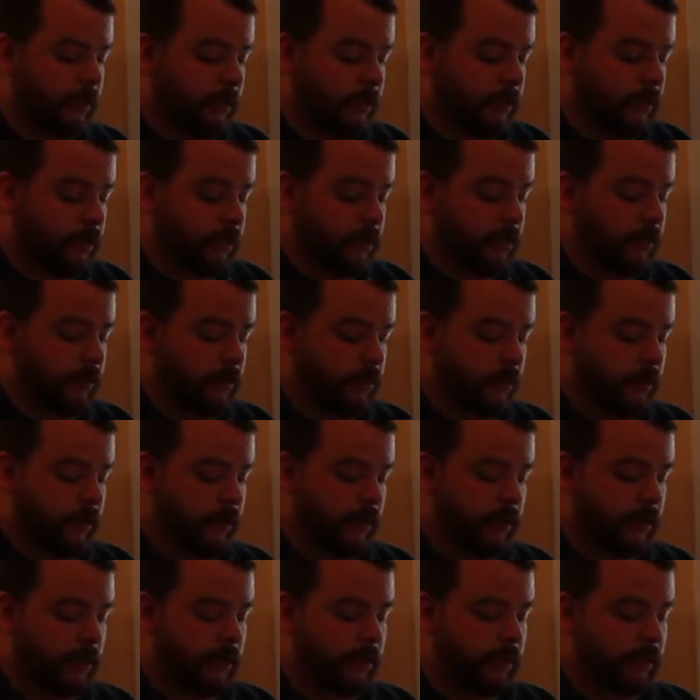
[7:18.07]
So
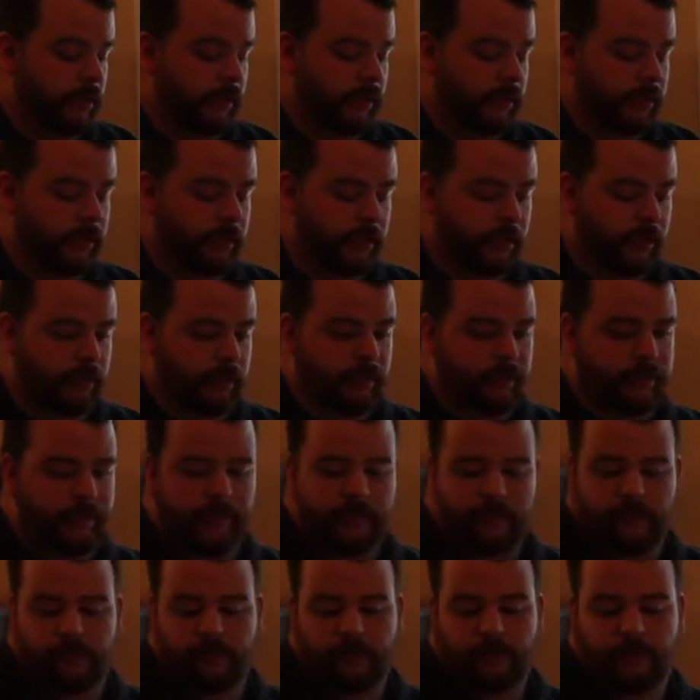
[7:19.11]

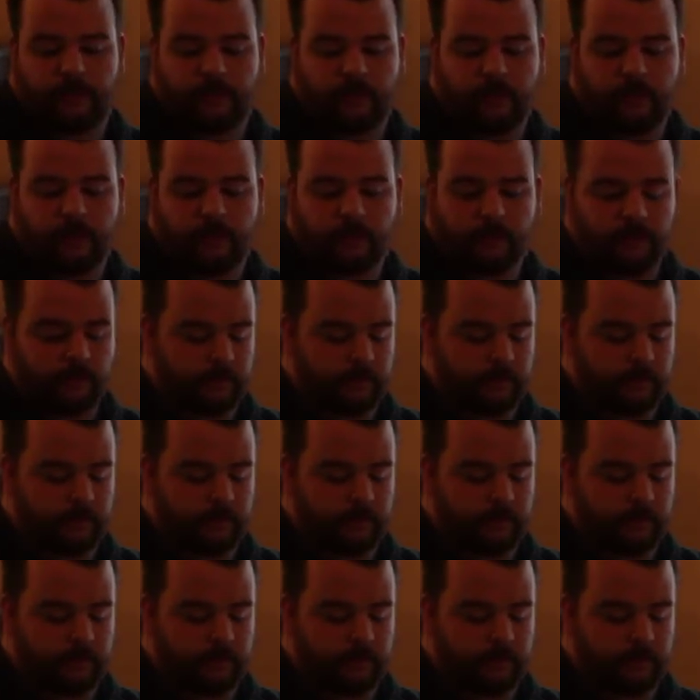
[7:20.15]
that's what's wrong.